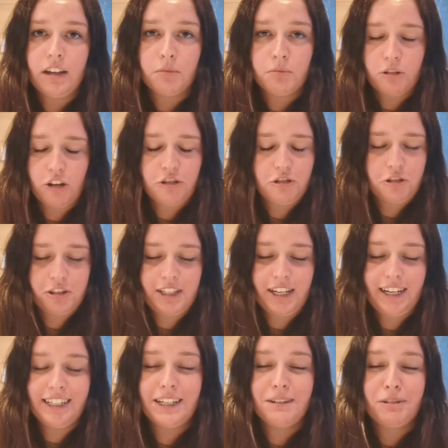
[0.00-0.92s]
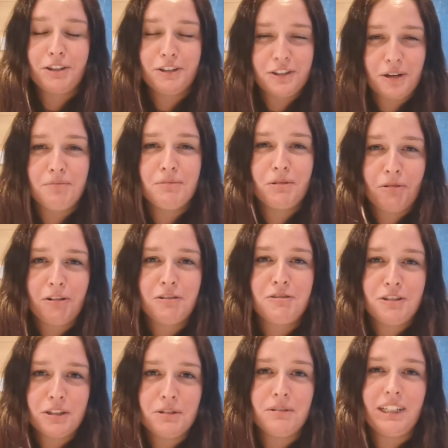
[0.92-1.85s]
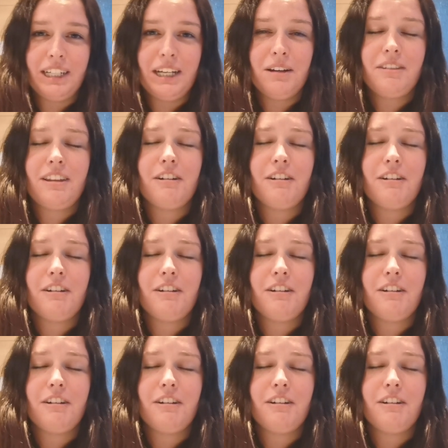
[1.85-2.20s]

I'm not just saying it because I'm the one doing it.